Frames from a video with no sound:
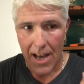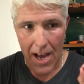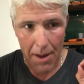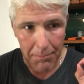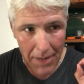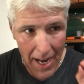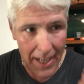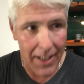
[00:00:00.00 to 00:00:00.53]

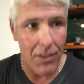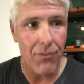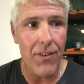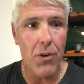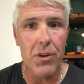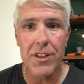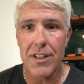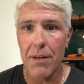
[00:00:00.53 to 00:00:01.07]
I'm not going to
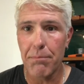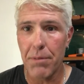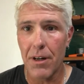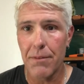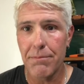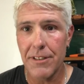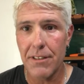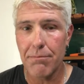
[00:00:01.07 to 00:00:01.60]
focus on
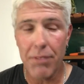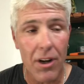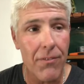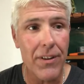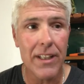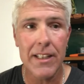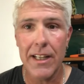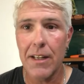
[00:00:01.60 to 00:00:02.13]

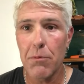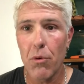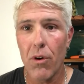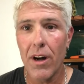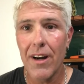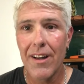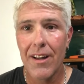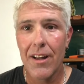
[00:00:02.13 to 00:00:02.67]
perfect
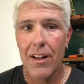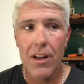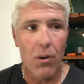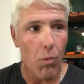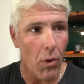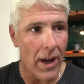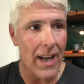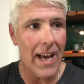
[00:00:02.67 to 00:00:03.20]
anymore.
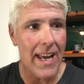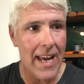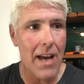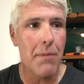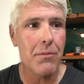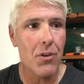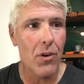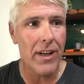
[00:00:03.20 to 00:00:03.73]
What I
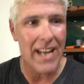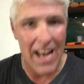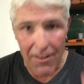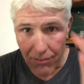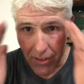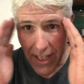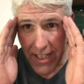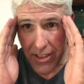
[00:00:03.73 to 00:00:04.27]
am going to
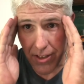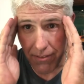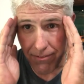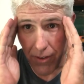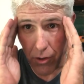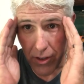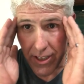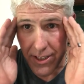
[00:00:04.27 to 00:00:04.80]
have laser
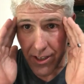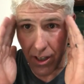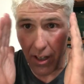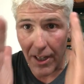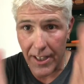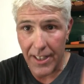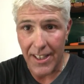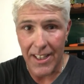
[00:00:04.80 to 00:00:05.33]
focus
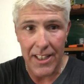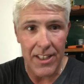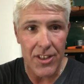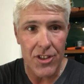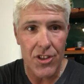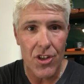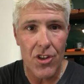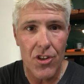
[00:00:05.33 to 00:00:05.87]
on
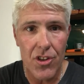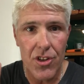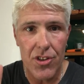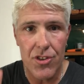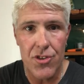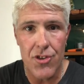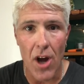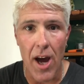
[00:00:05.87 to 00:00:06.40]
is
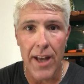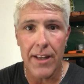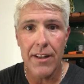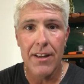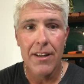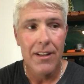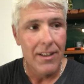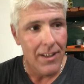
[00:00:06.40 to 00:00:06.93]
done.
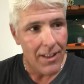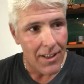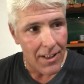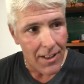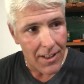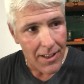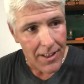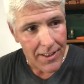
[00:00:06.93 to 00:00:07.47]

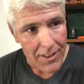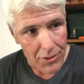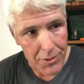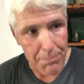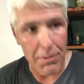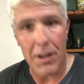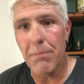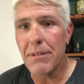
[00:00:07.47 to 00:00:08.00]

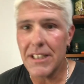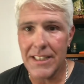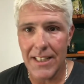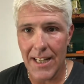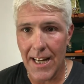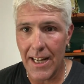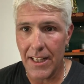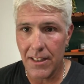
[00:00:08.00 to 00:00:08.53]
Those burpees
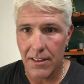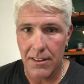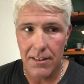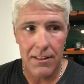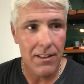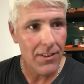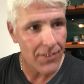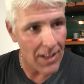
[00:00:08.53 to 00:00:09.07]
today,
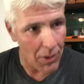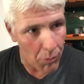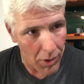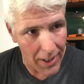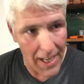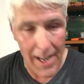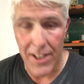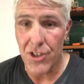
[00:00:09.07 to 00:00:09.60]
that
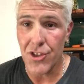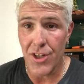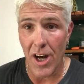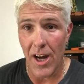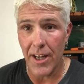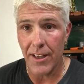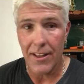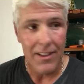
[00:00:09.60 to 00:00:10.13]
workout is
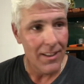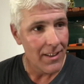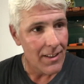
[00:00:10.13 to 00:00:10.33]
done.